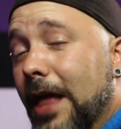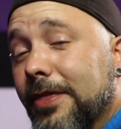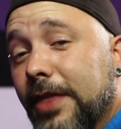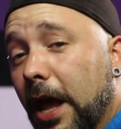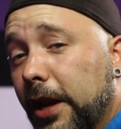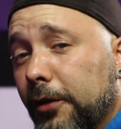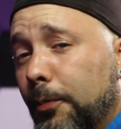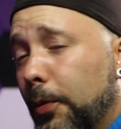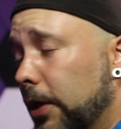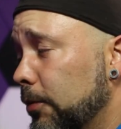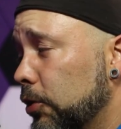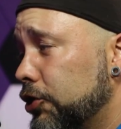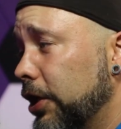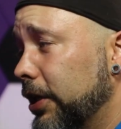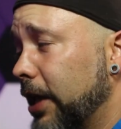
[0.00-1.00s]
And that is pretty
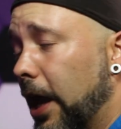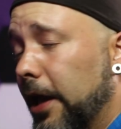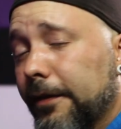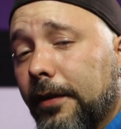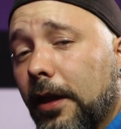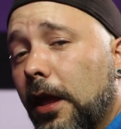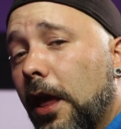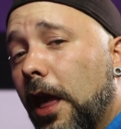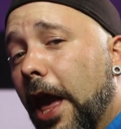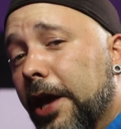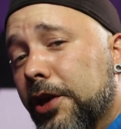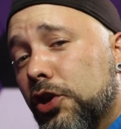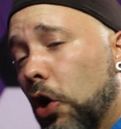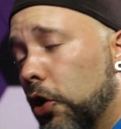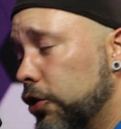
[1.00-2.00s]
much it, guys.
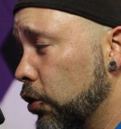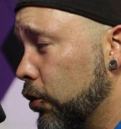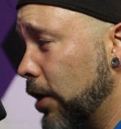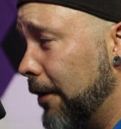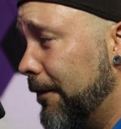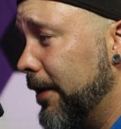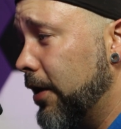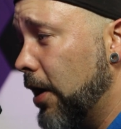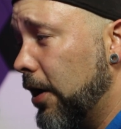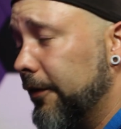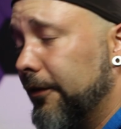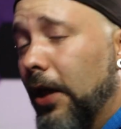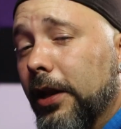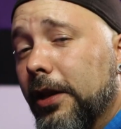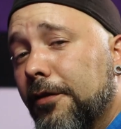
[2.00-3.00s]
Enjoy your graphic
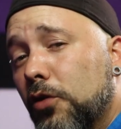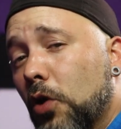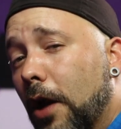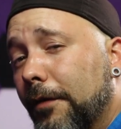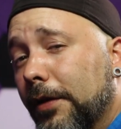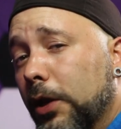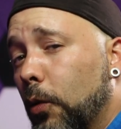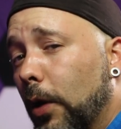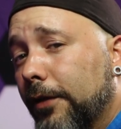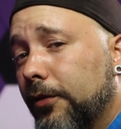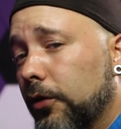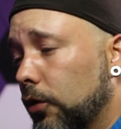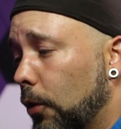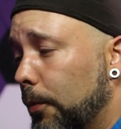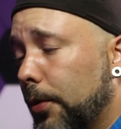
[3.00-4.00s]
cards, and if you have any
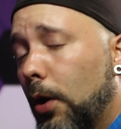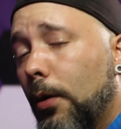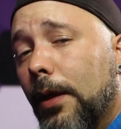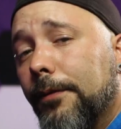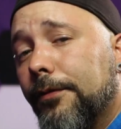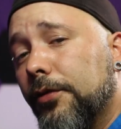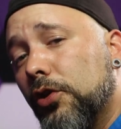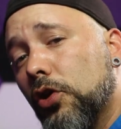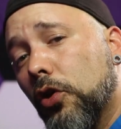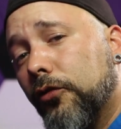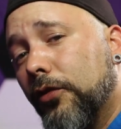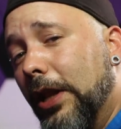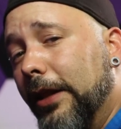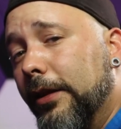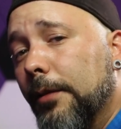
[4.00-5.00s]
questions or problems,
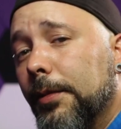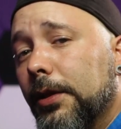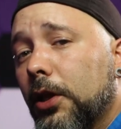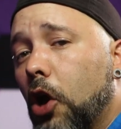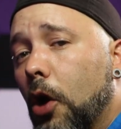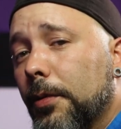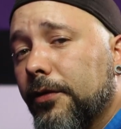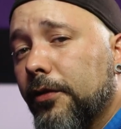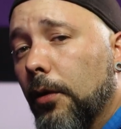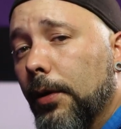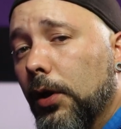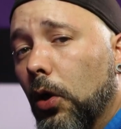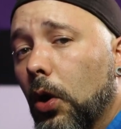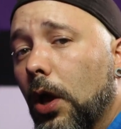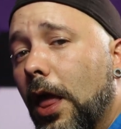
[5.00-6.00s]
just let them in the comments down
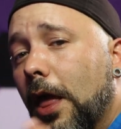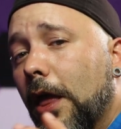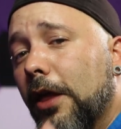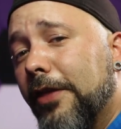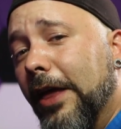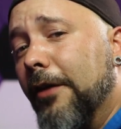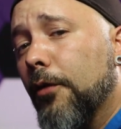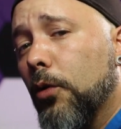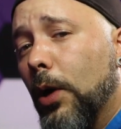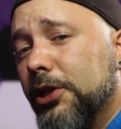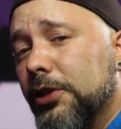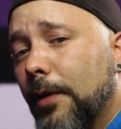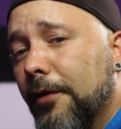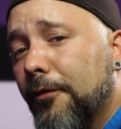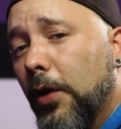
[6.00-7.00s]
below. Thanks for
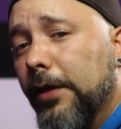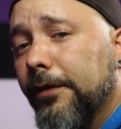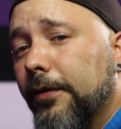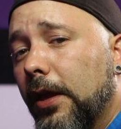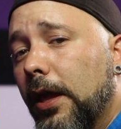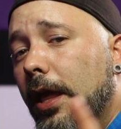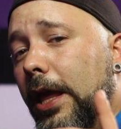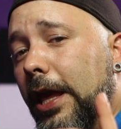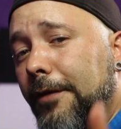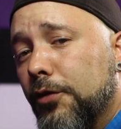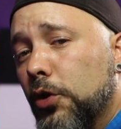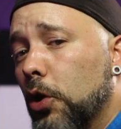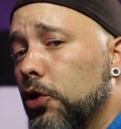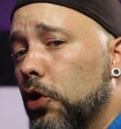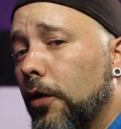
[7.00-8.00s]
watching, my friends.
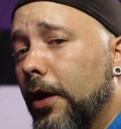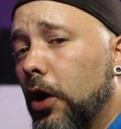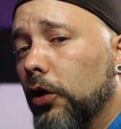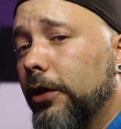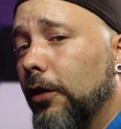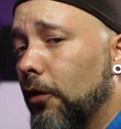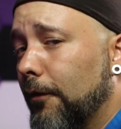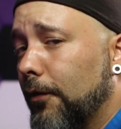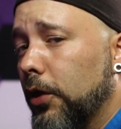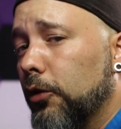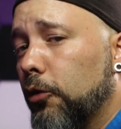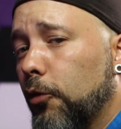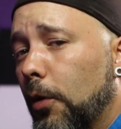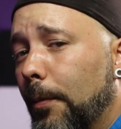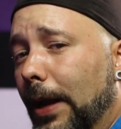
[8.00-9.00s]
If you enjoy the content, don't
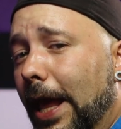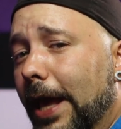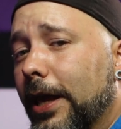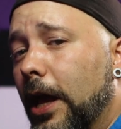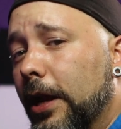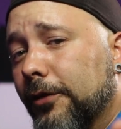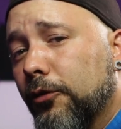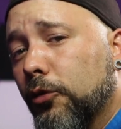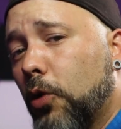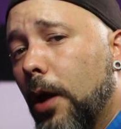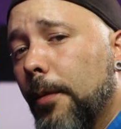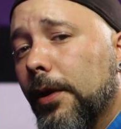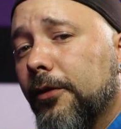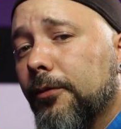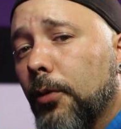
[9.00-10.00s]
forget to drop a like, and a
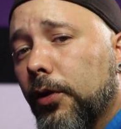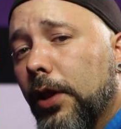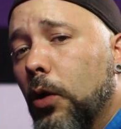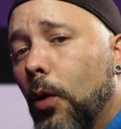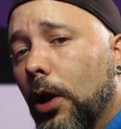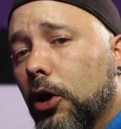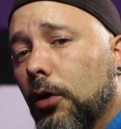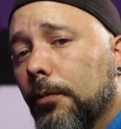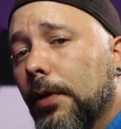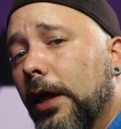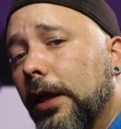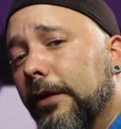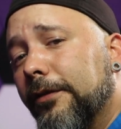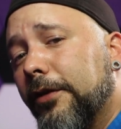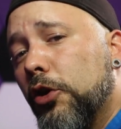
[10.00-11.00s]
subscriber is more than welcome.
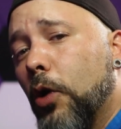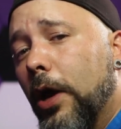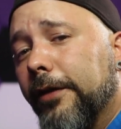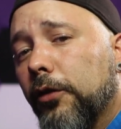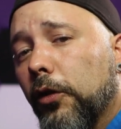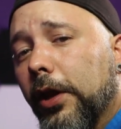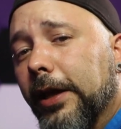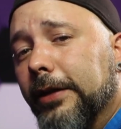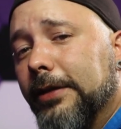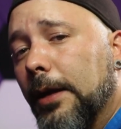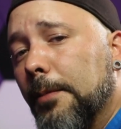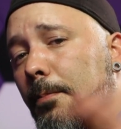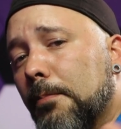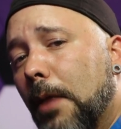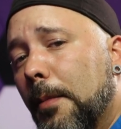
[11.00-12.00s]
See you guys on the next
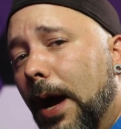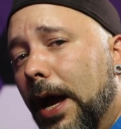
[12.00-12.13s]
time. Bye